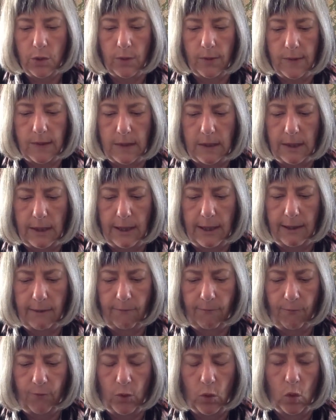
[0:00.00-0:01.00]

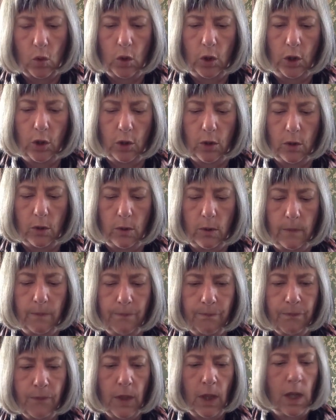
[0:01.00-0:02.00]
start for you.
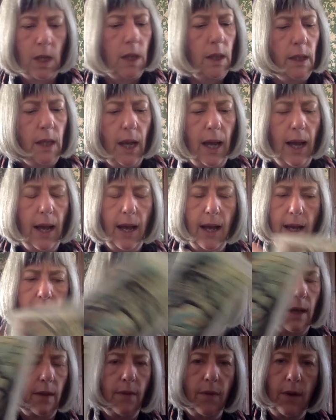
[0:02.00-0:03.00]

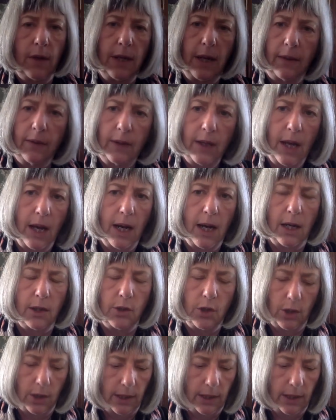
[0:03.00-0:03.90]
Yeah, the Death card.